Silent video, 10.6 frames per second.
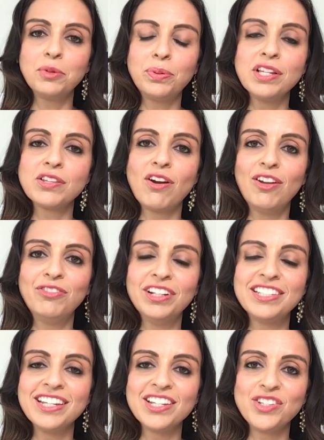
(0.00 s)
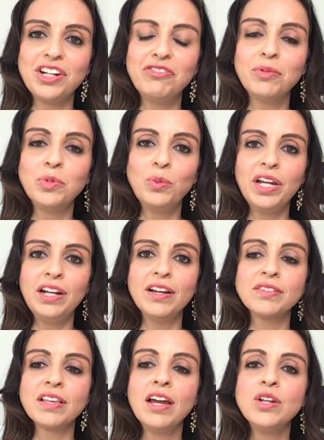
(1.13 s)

of the press conference yesterday from the White House.